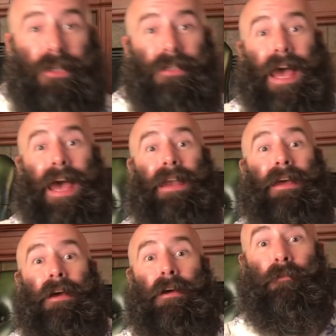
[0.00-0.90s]
has had
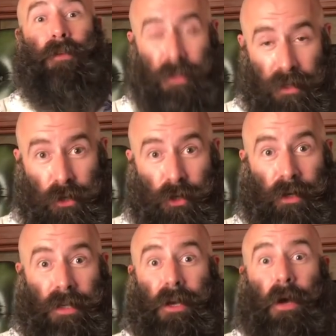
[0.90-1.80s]
for
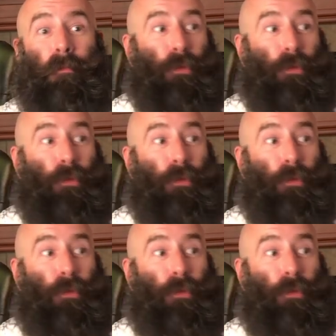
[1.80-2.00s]
centuries,